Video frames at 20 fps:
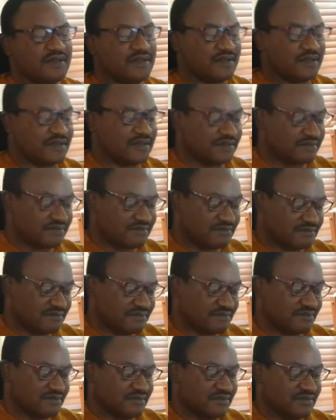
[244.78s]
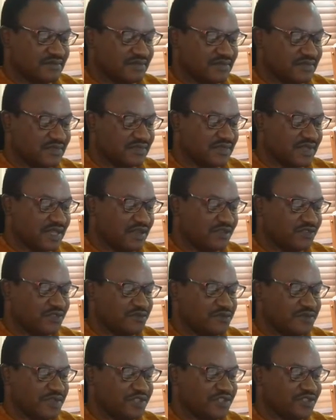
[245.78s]
I
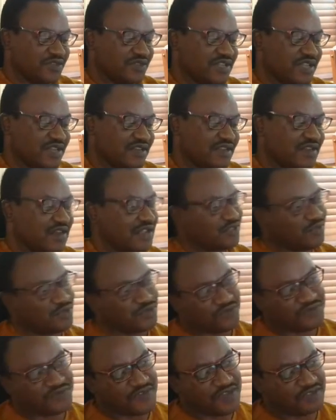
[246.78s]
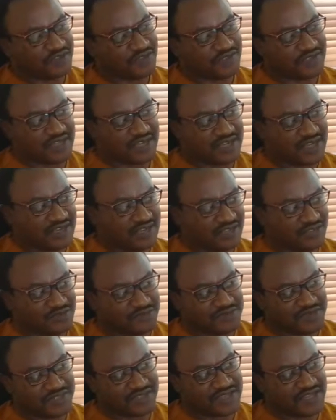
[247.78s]
also mentioned that there are social factors that can lead
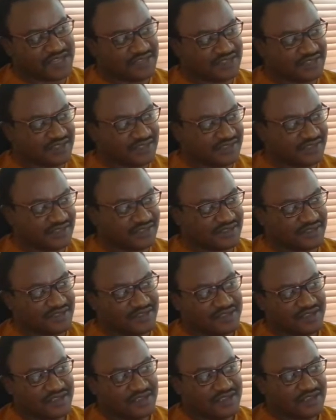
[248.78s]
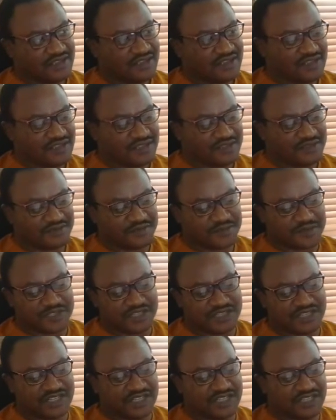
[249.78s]
to mental illness,
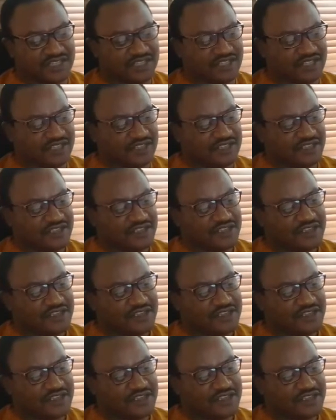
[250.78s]
especially